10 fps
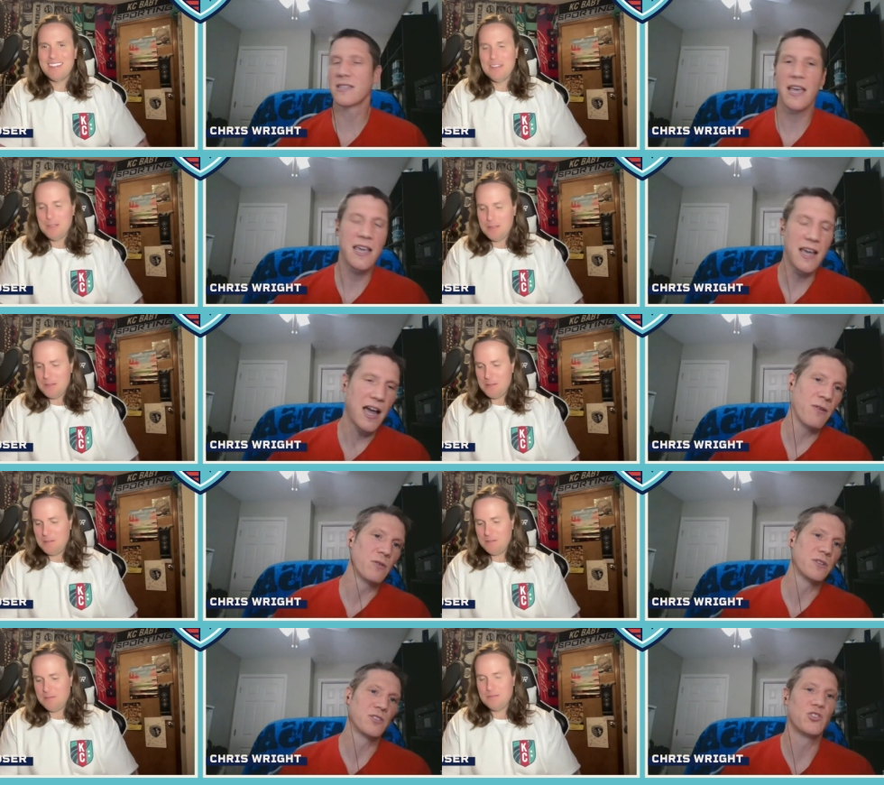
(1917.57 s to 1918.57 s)
Speaker 1: day, I
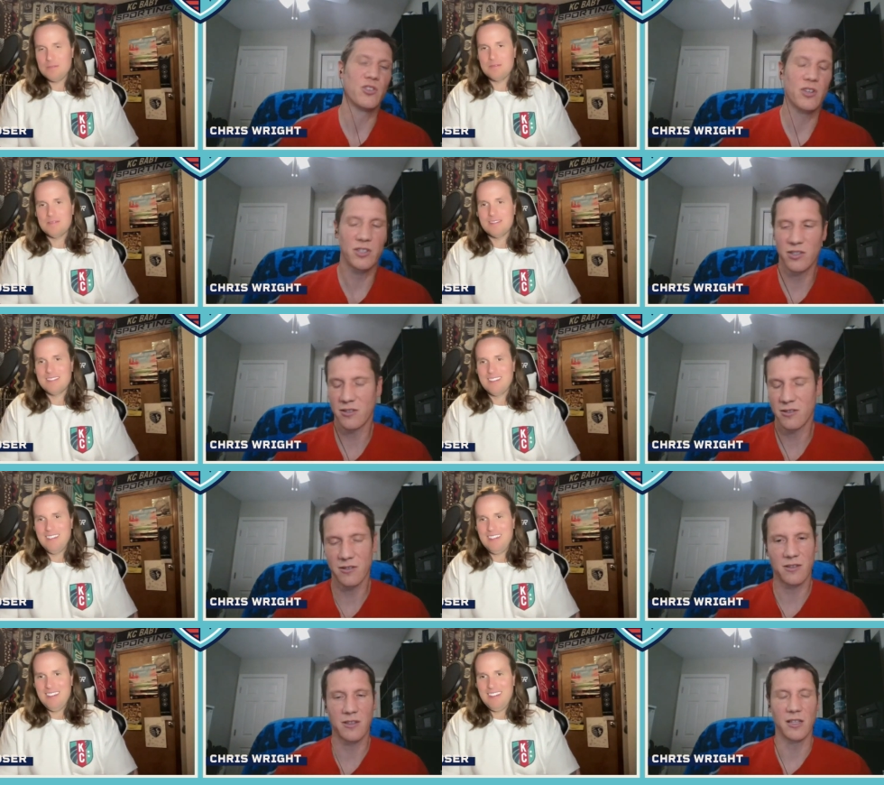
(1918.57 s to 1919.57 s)
was just
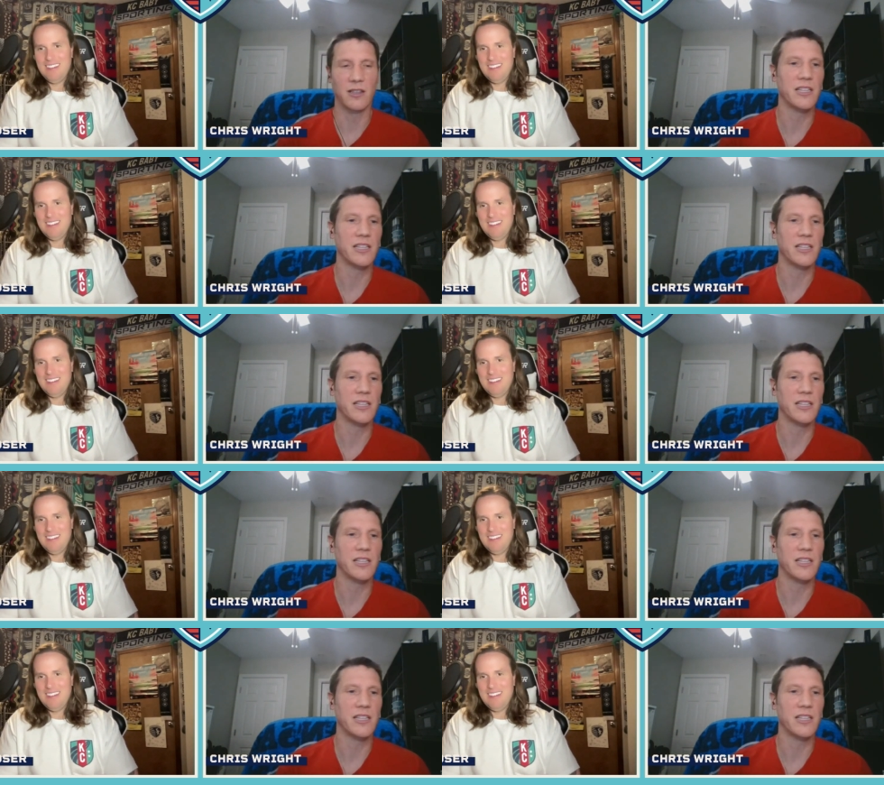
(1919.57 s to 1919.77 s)
the